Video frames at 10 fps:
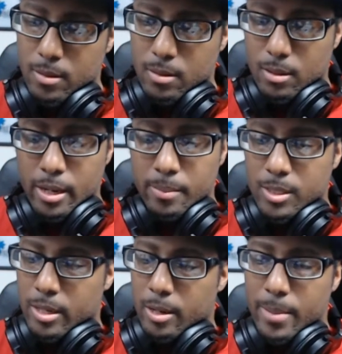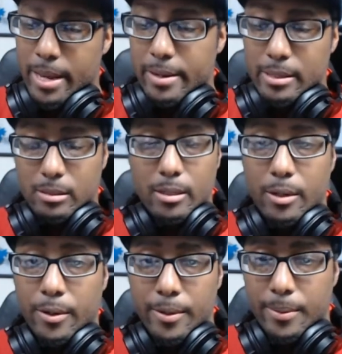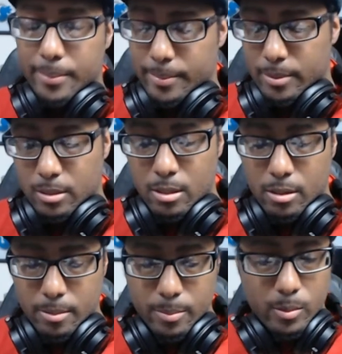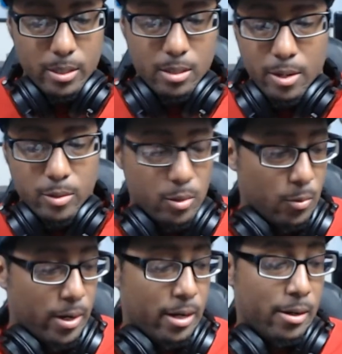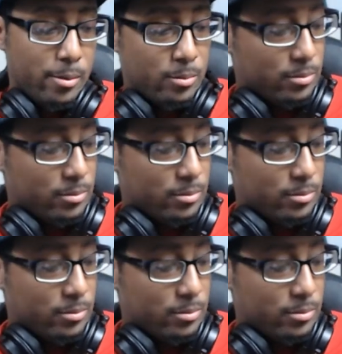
And I'm talking about it's secure. You could toss it around.